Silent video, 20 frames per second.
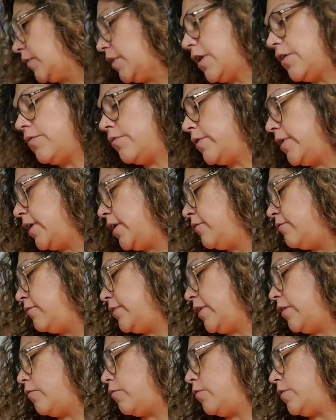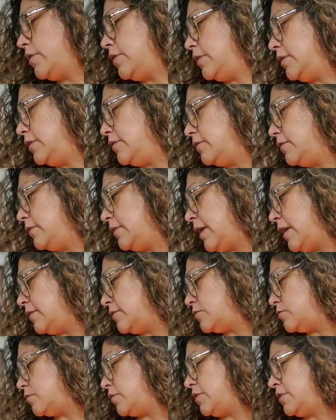I have like one little
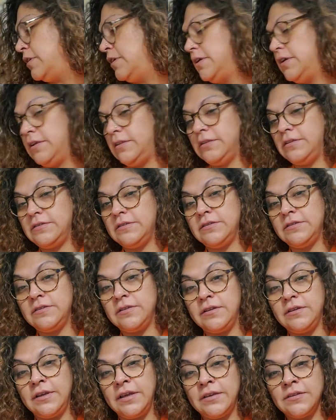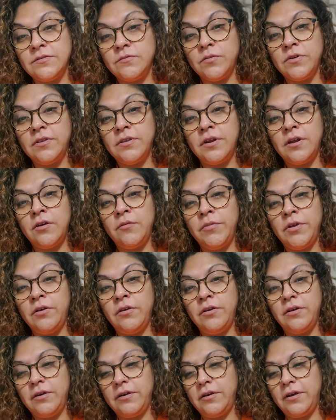last one. This is the next one that I'll be
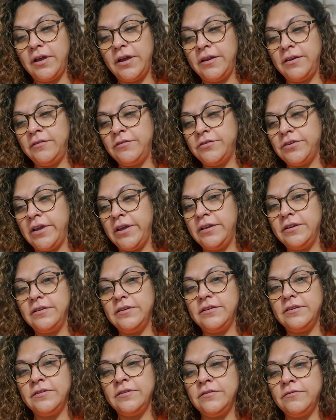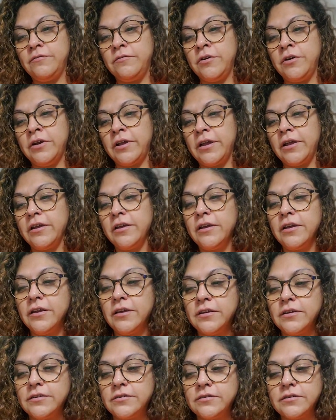kind of trying to work.
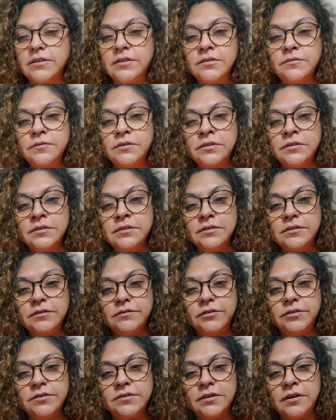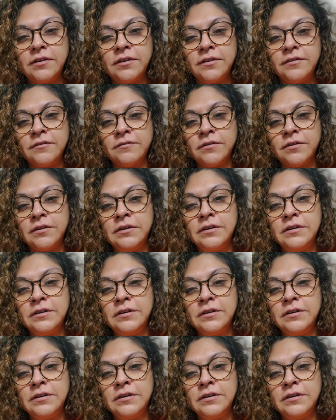So this one, you saw this one.